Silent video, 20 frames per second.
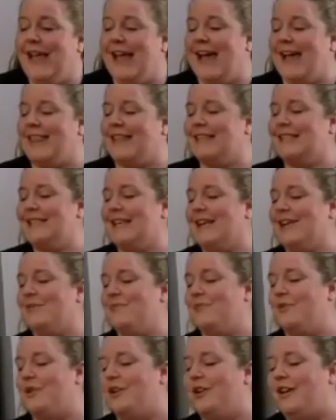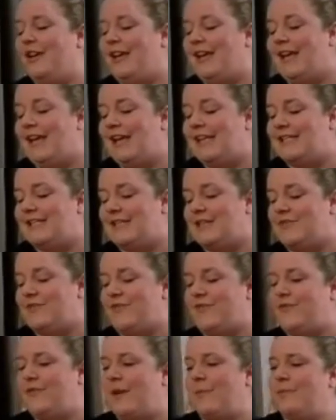And the second one is this
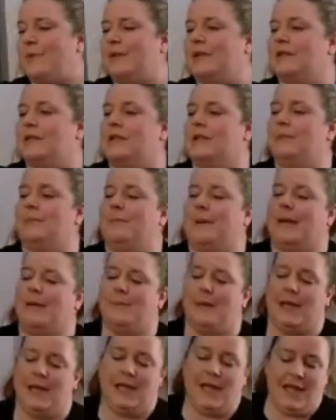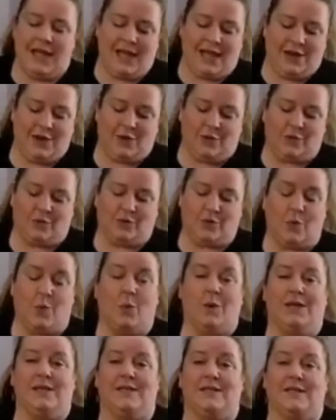fabulous little baby called
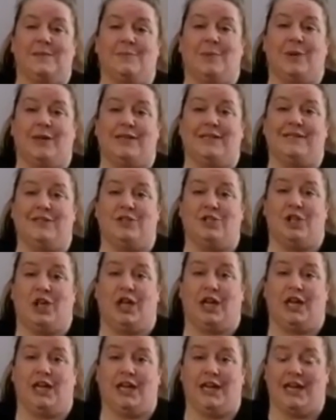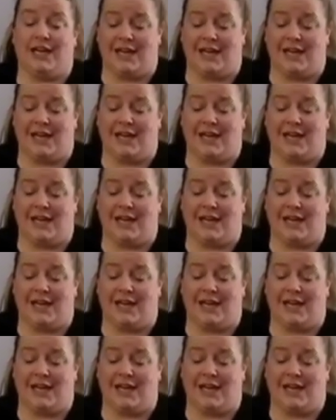winter spiced gin.